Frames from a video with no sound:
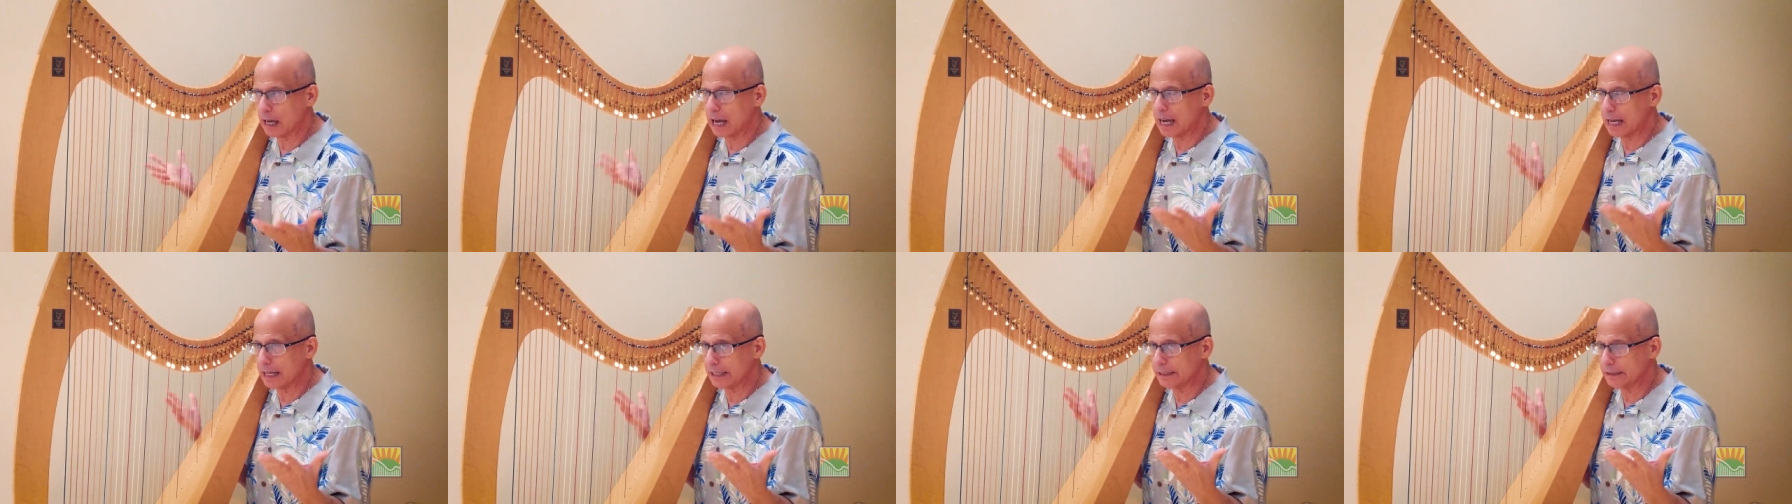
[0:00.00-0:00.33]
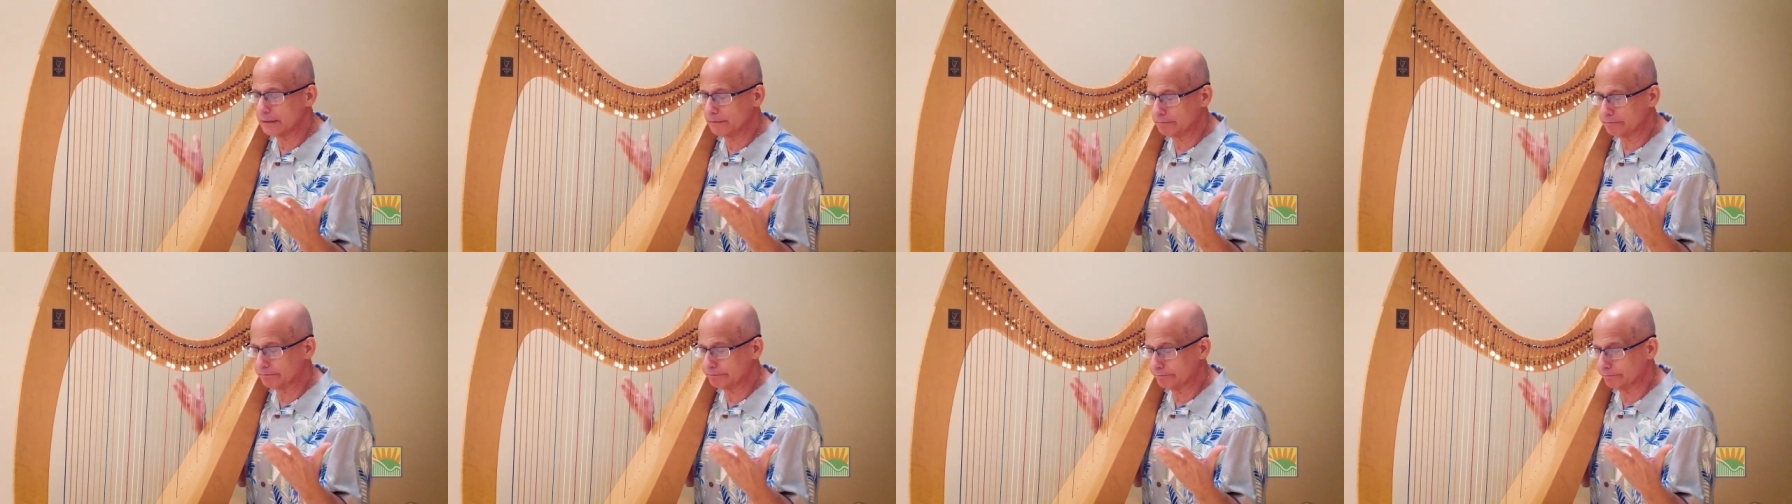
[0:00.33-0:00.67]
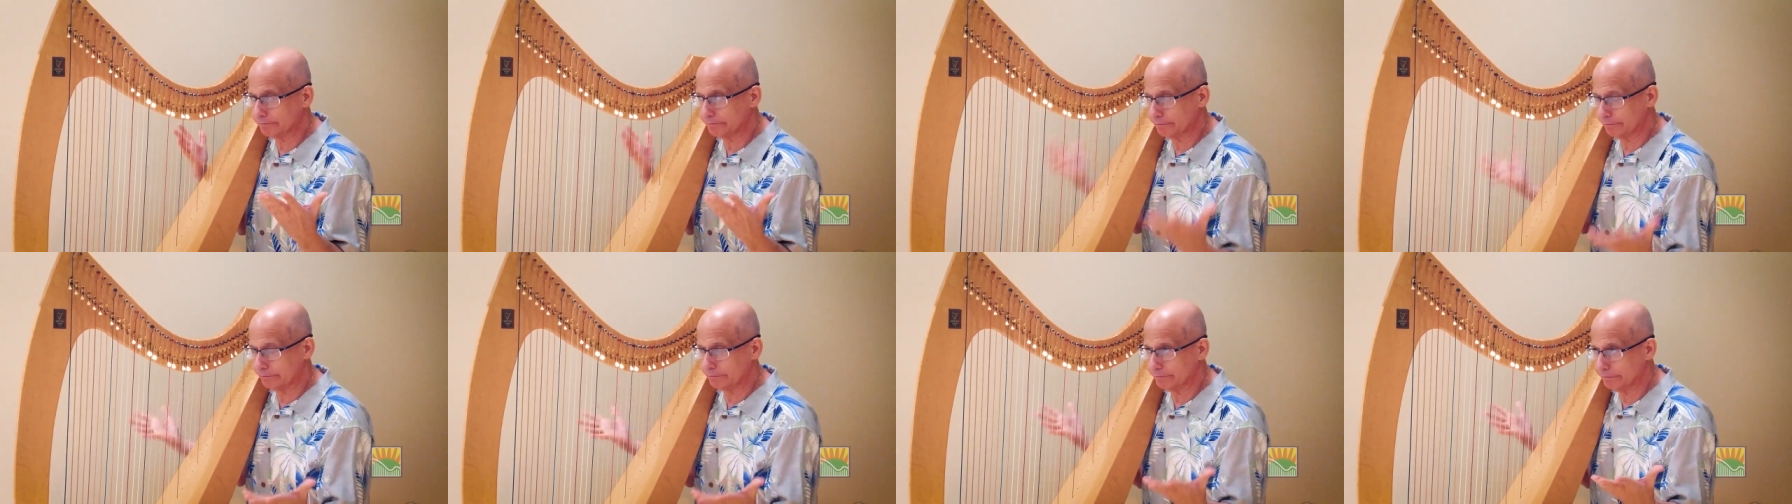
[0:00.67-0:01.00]
I
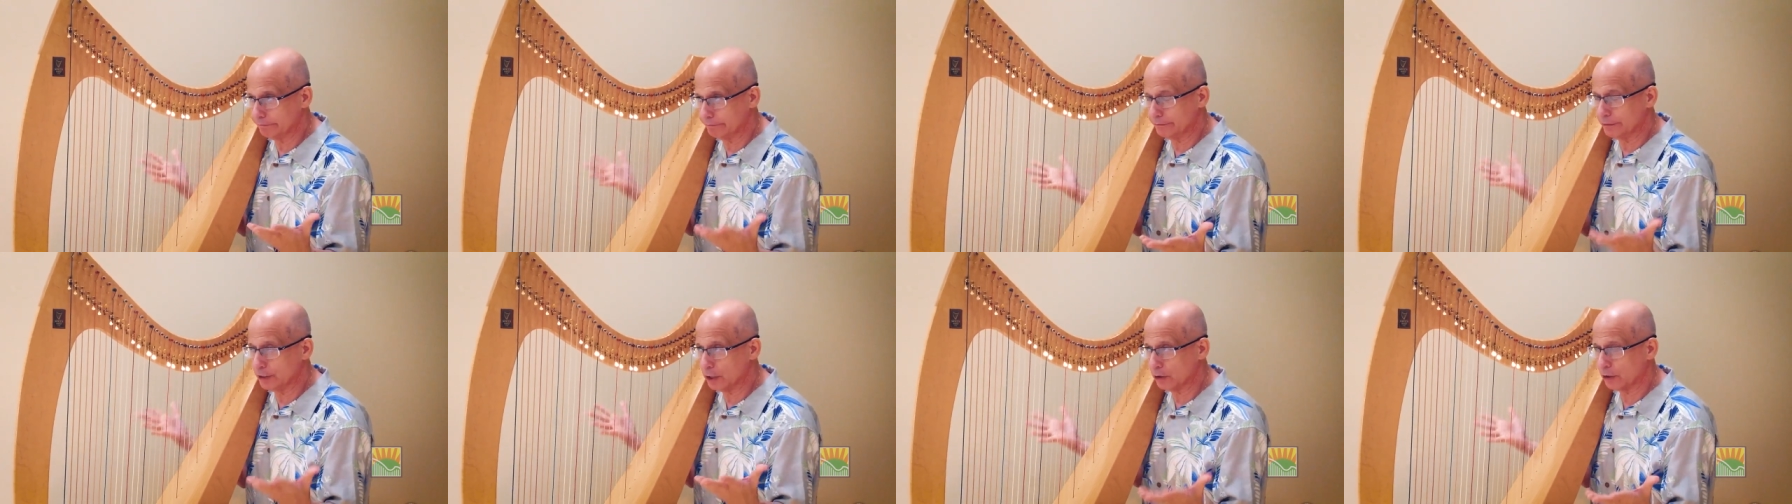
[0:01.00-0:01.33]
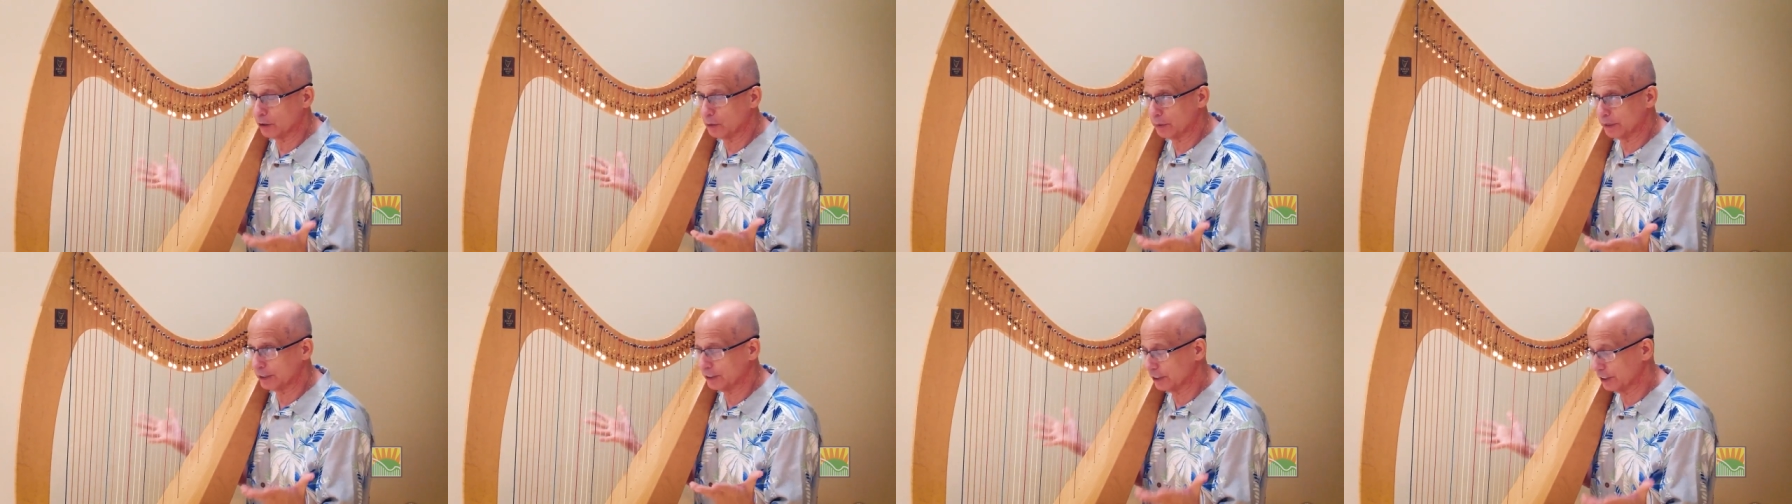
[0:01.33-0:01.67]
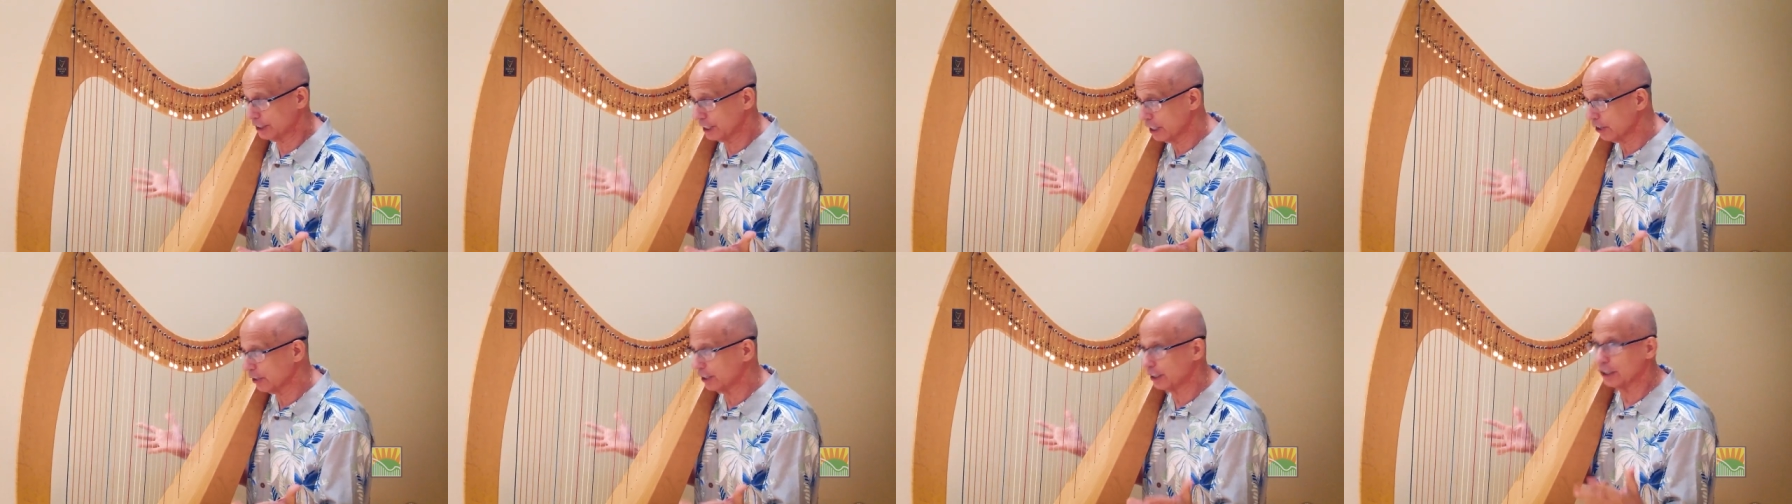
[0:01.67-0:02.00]
don't know what to
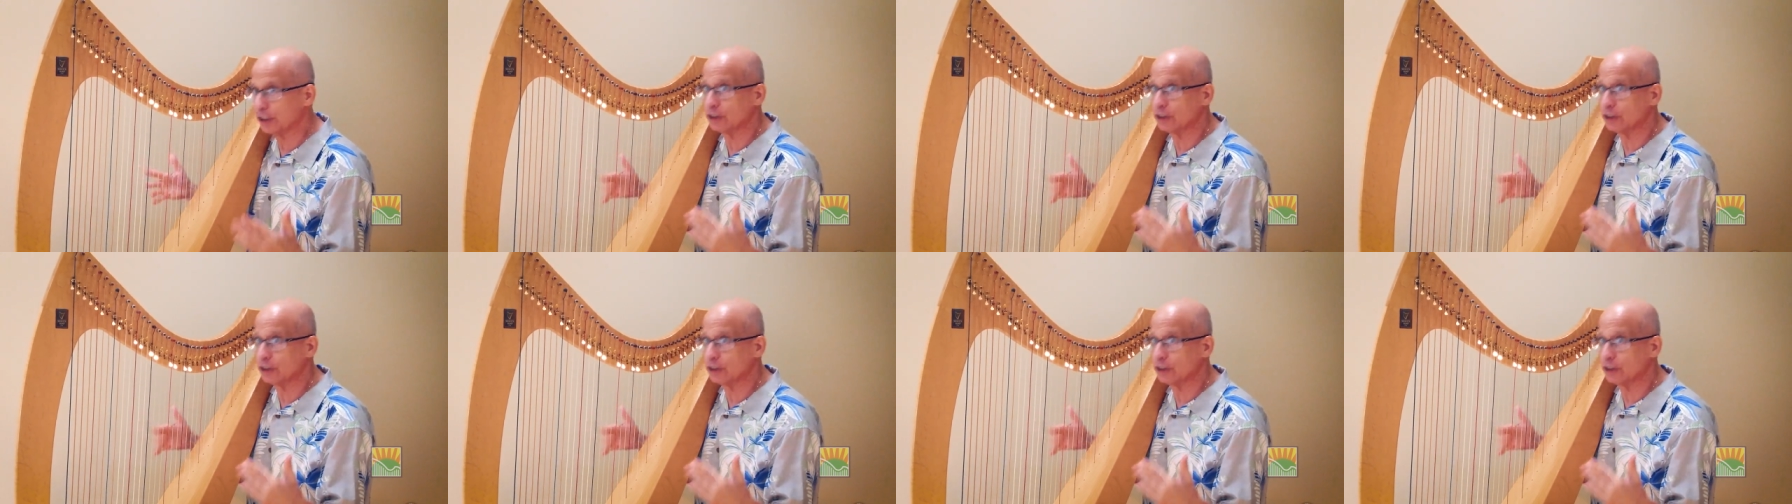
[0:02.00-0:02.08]
tell you.